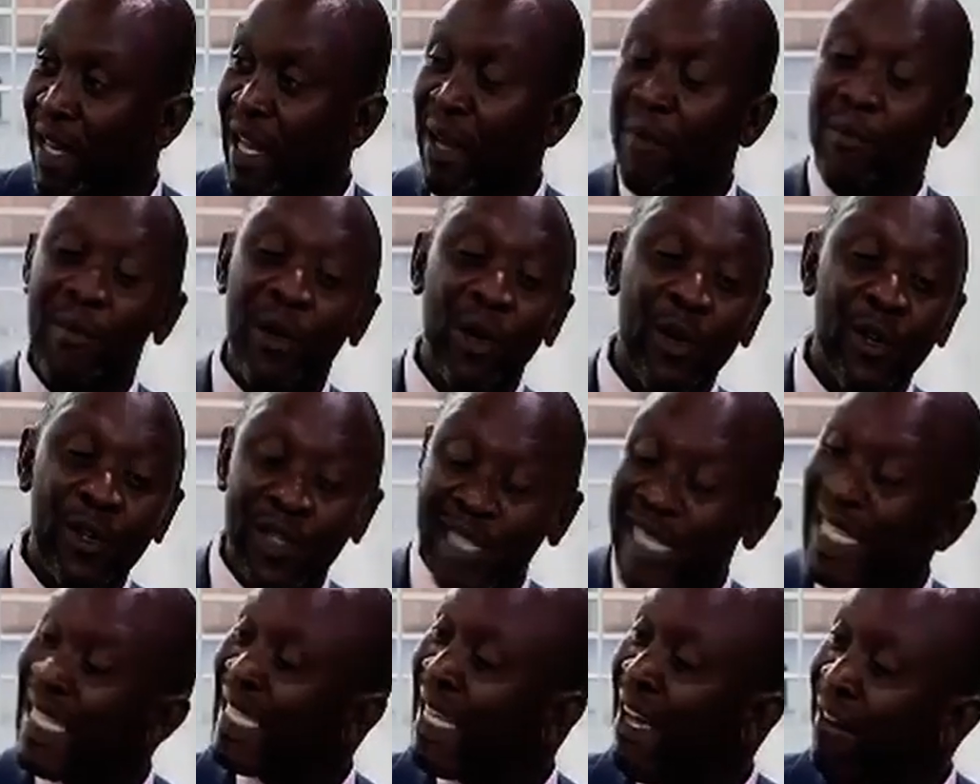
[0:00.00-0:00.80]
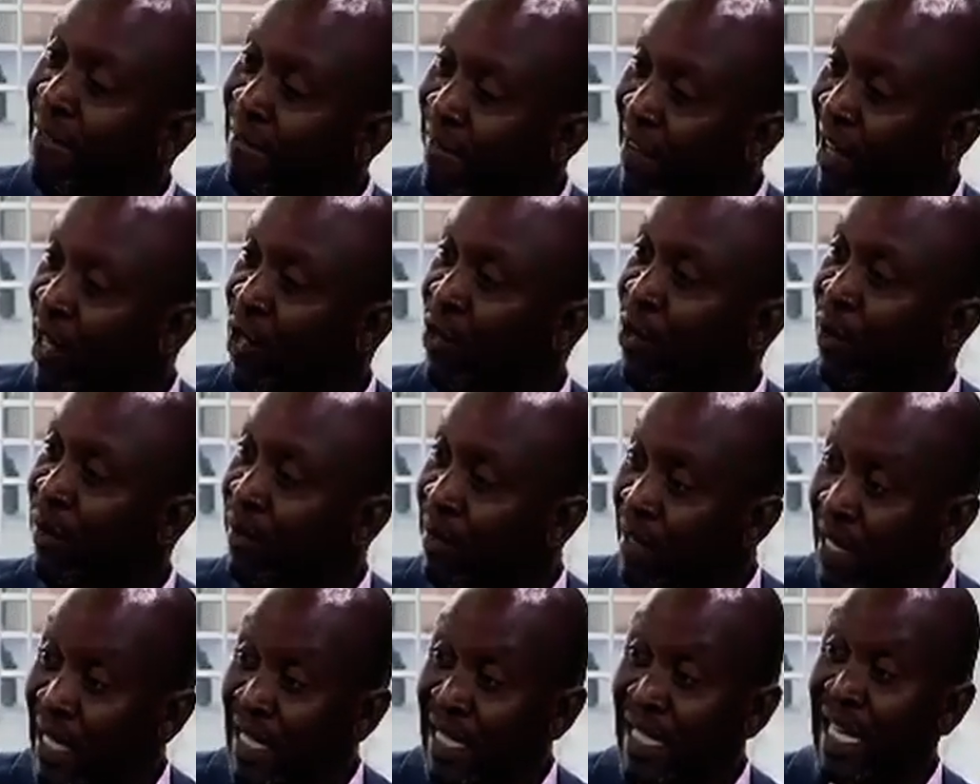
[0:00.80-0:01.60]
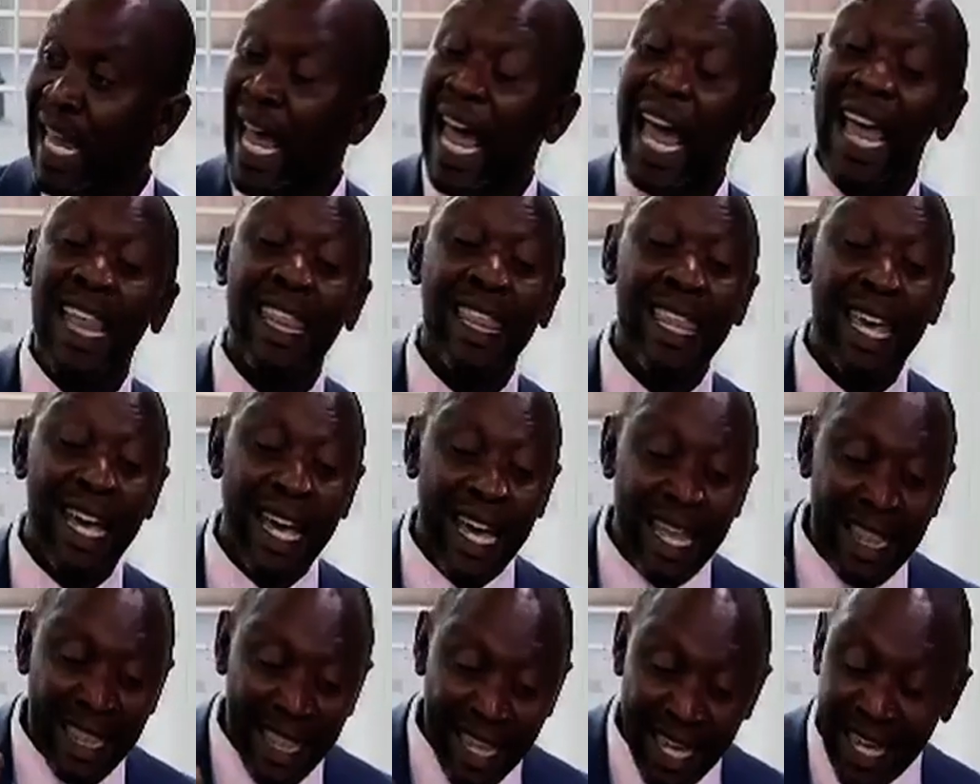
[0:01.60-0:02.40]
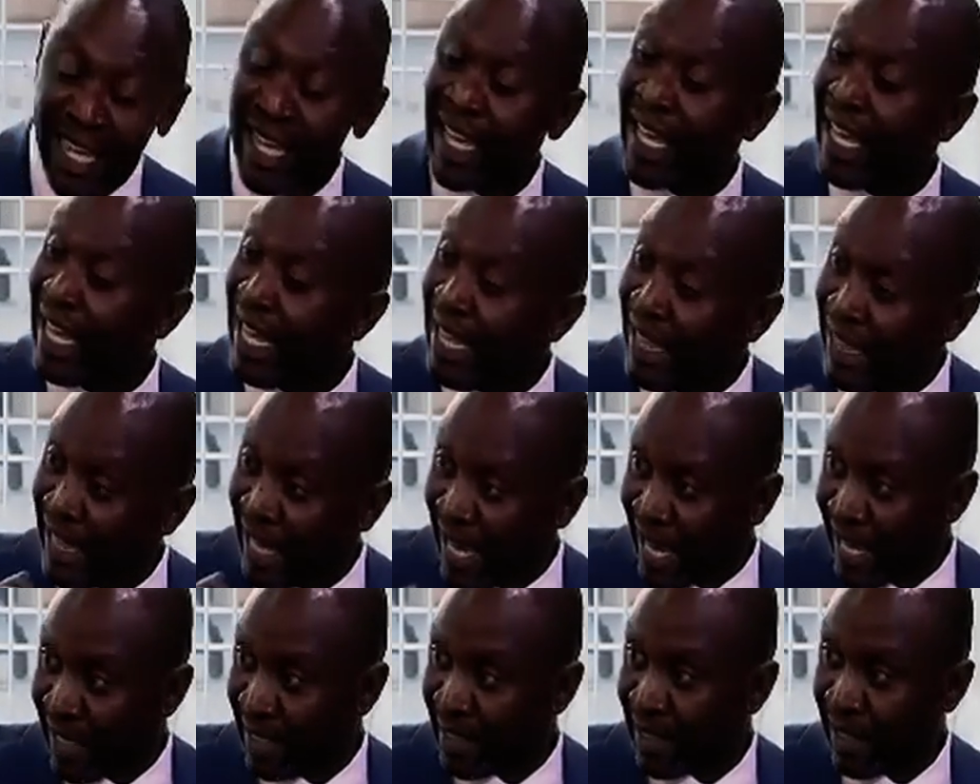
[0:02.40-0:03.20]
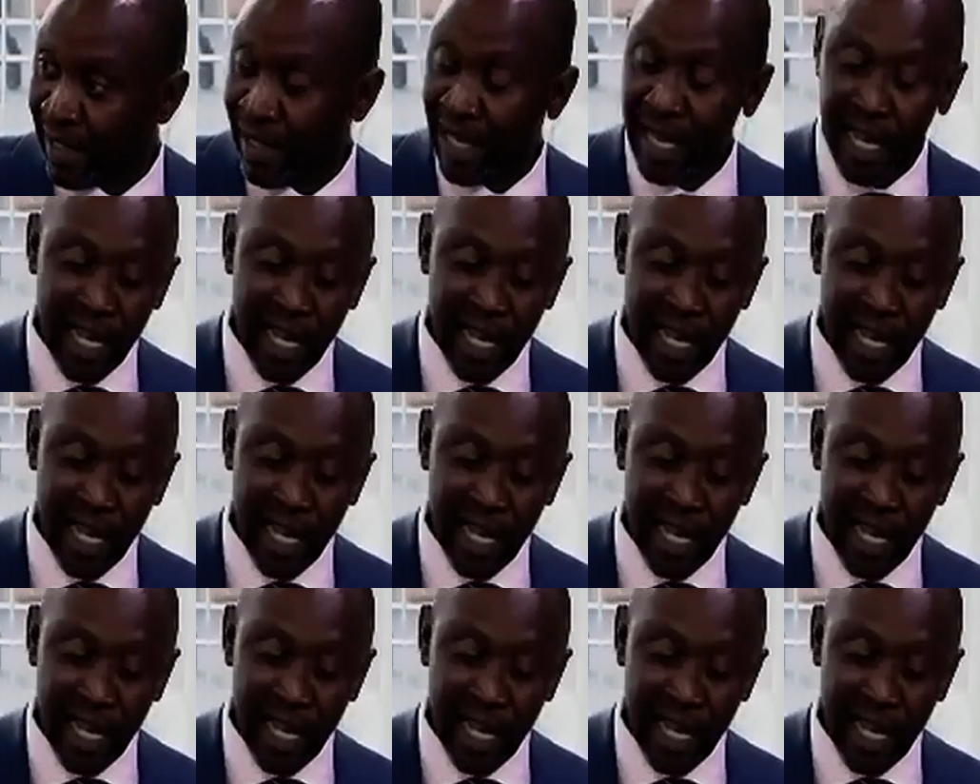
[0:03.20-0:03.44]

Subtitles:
because these are factual things and they're there in the Hansard.